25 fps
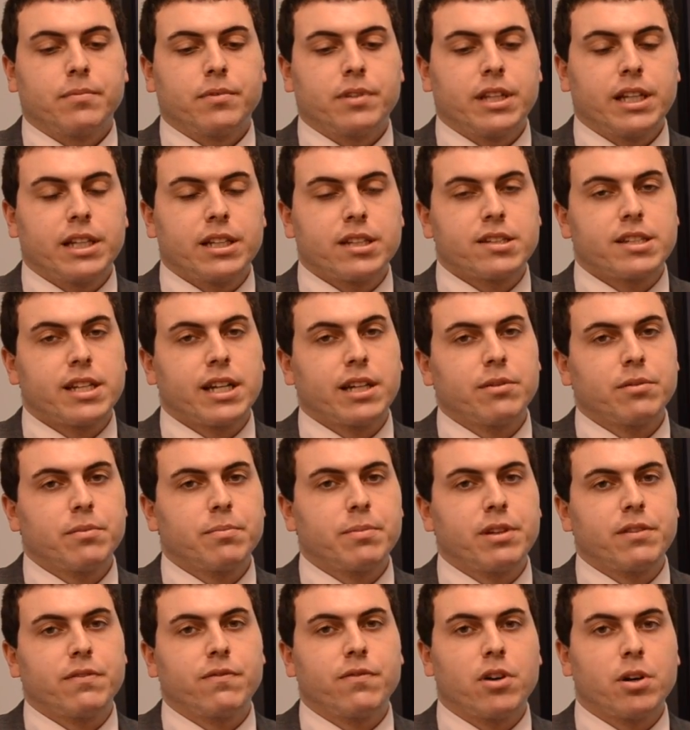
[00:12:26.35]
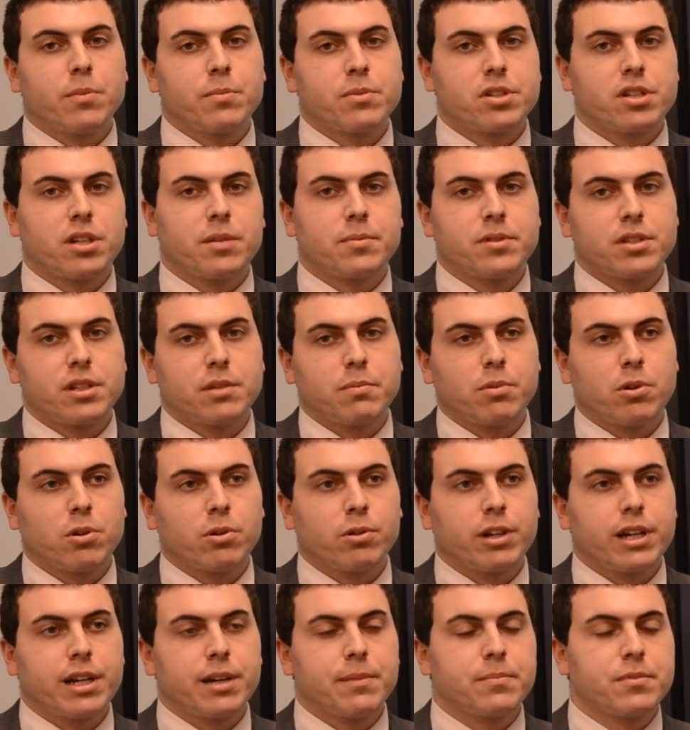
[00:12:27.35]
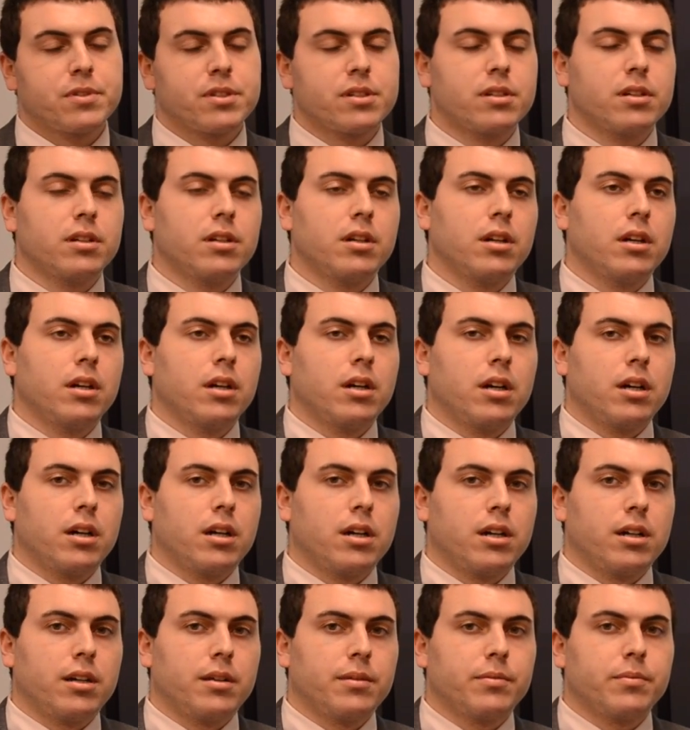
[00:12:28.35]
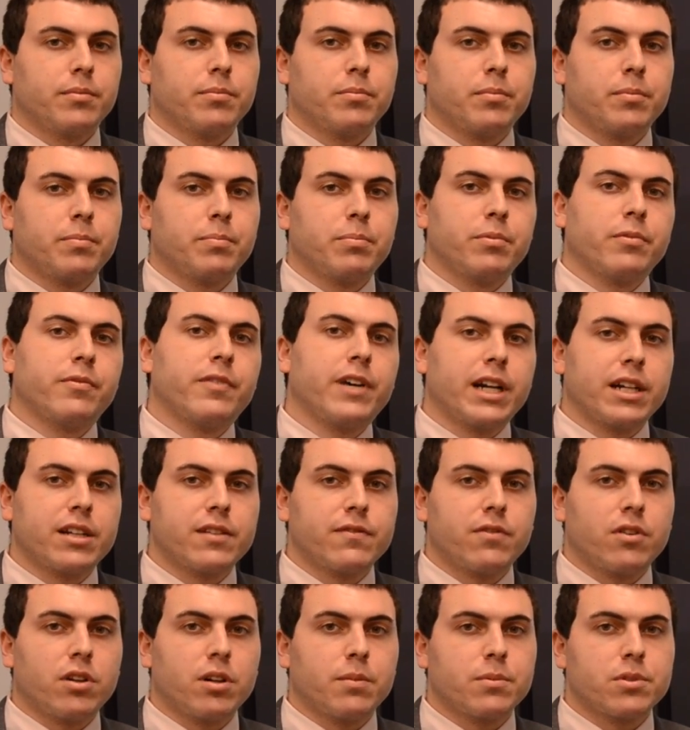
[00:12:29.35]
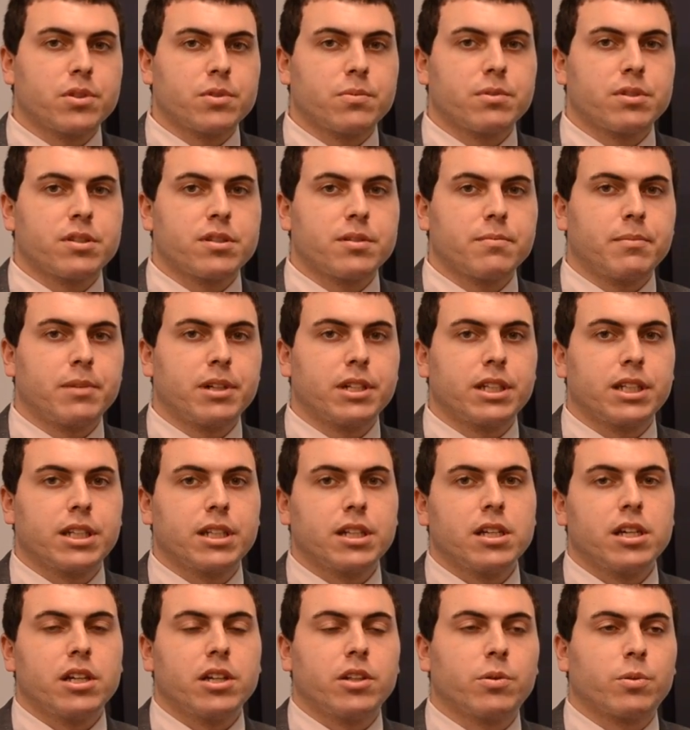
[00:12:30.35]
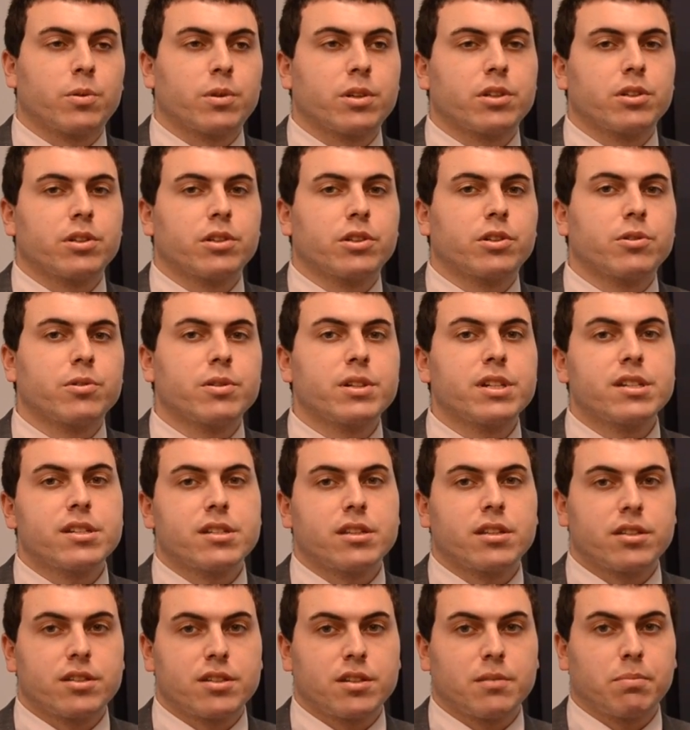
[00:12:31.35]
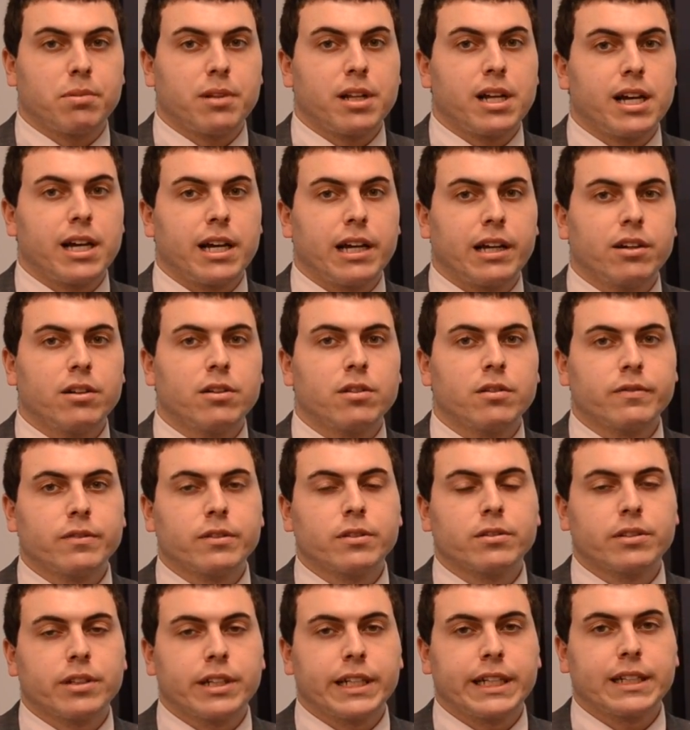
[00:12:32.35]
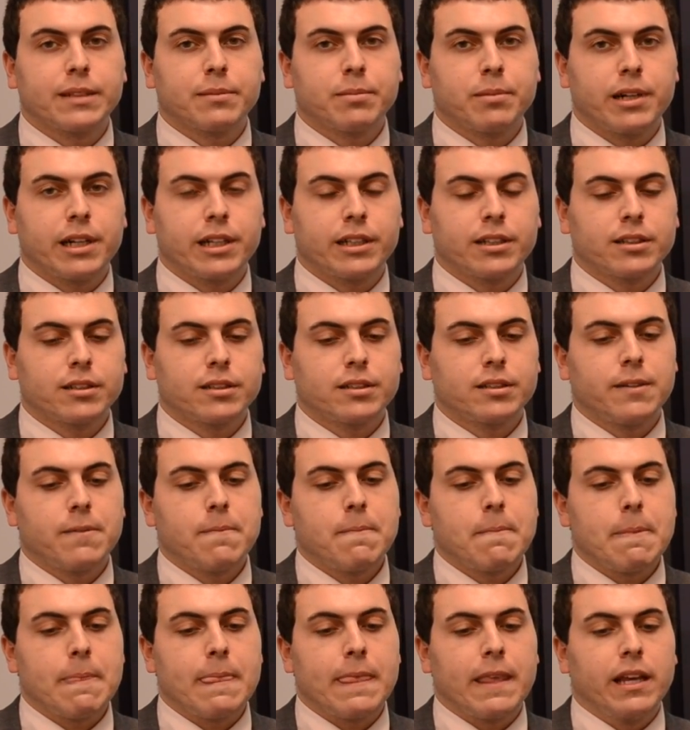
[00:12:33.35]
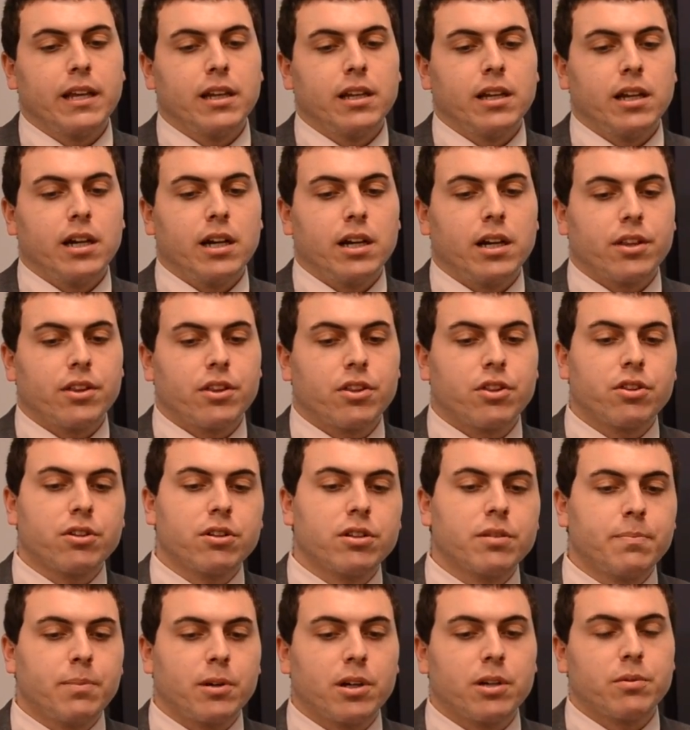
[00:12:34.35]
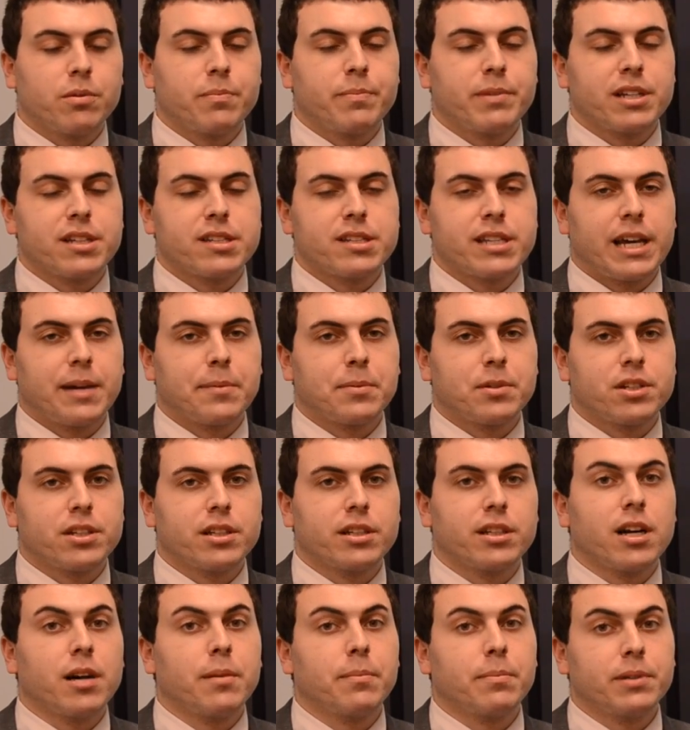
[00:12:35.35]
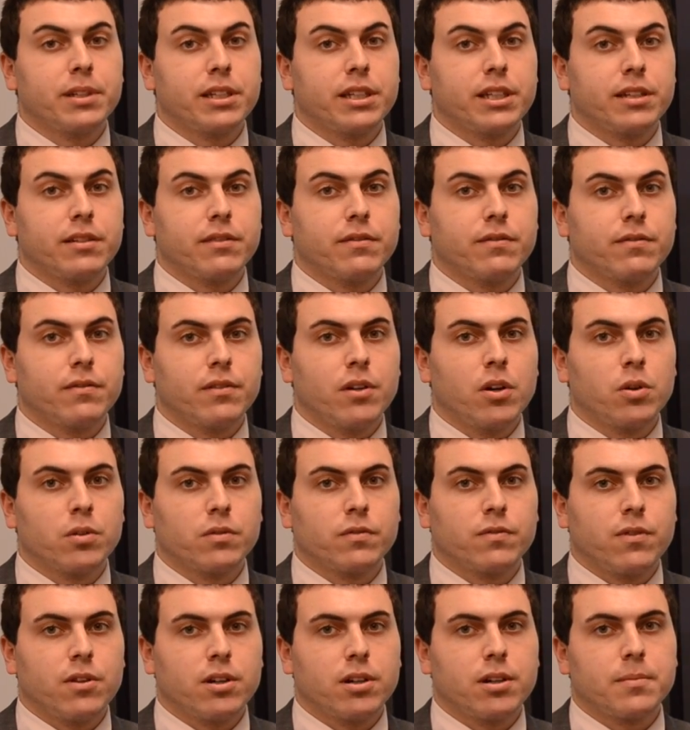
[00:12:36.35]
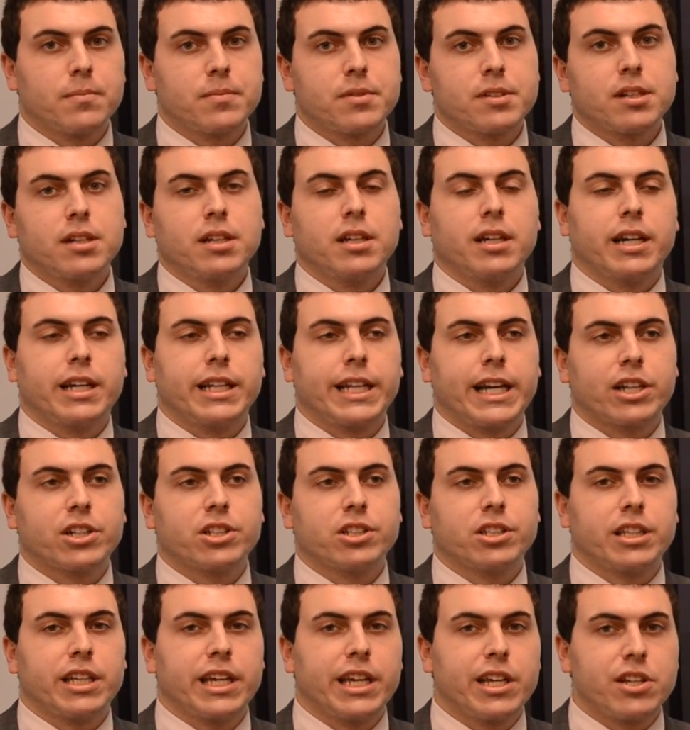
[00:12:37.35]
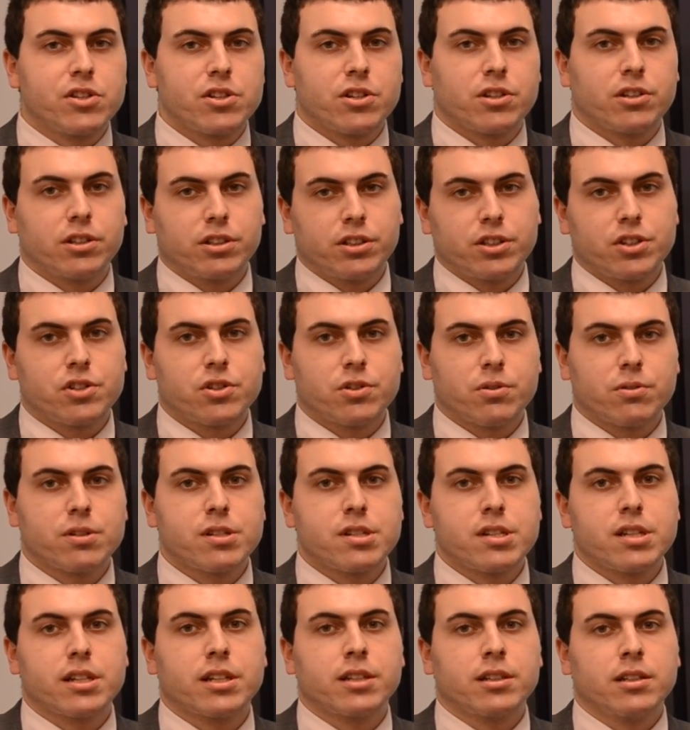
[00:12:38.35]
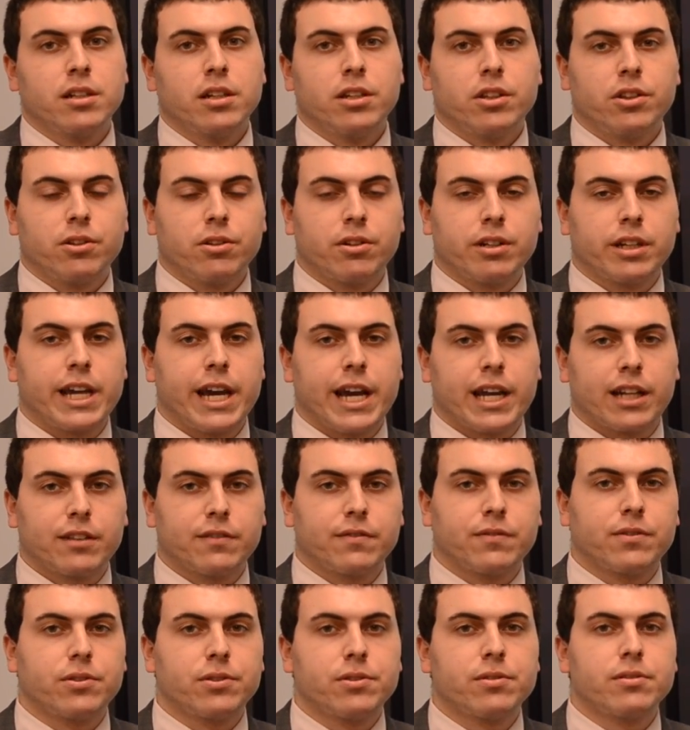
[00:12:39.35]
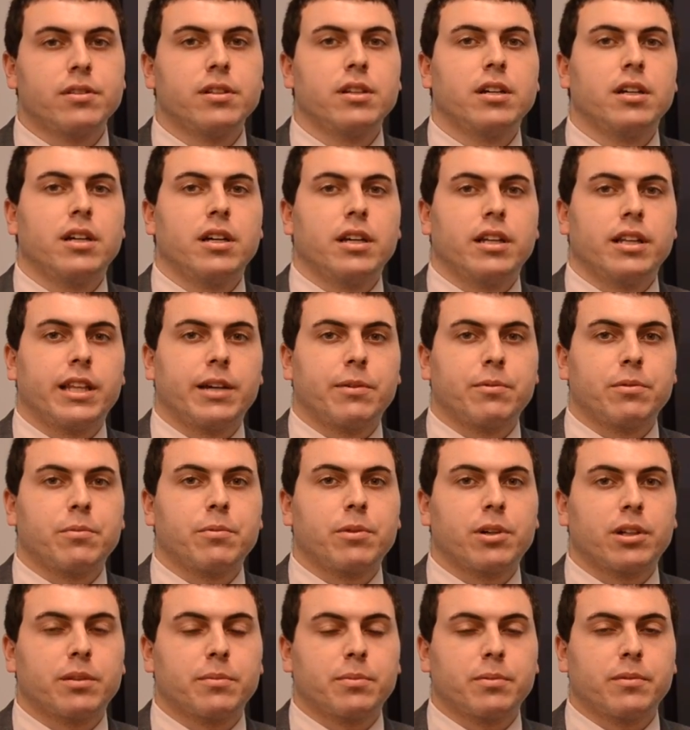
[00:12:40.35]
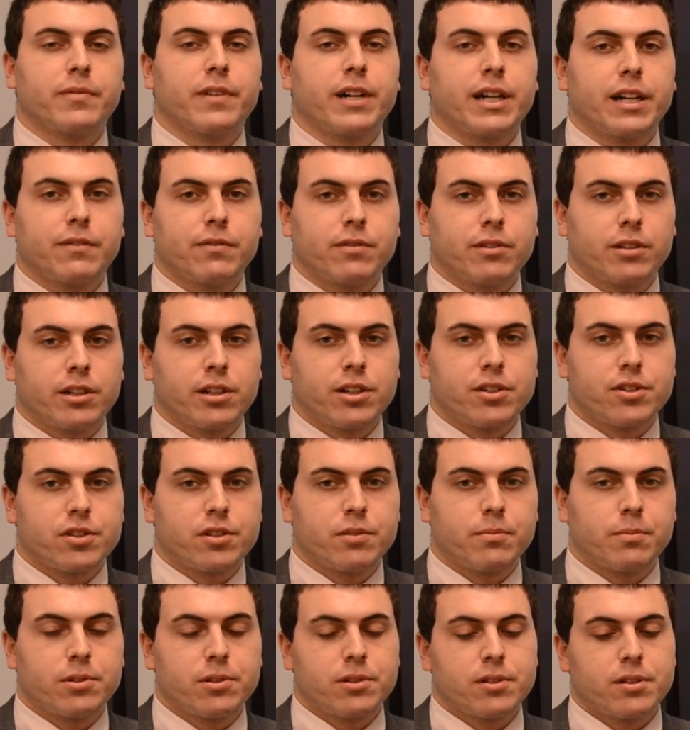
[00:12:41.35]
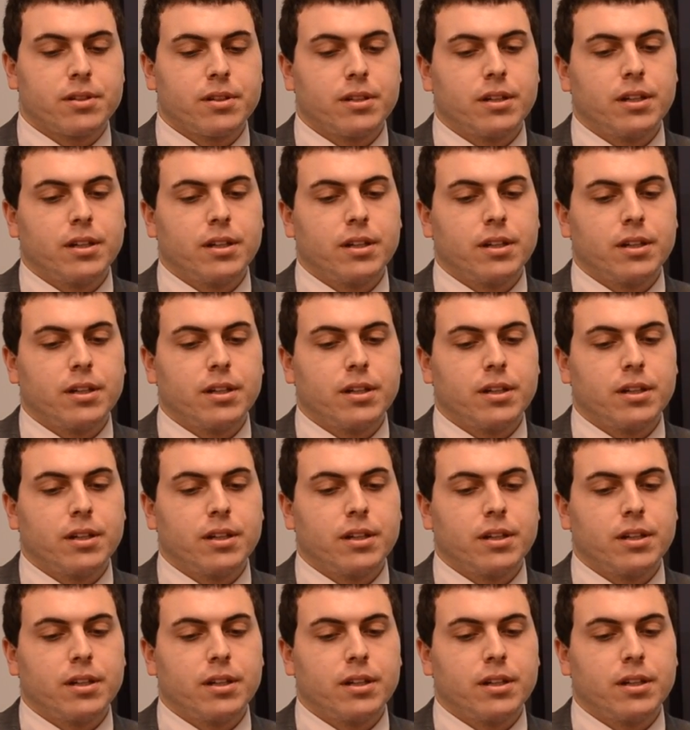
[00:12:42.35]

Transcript: Then the second would be farmer subsidy programs, providing farmers with some money in order to increase the supply of organic products. The third part would be establishing company-owned farms and actually internally sourcing the organic food that we want to provide for our customers.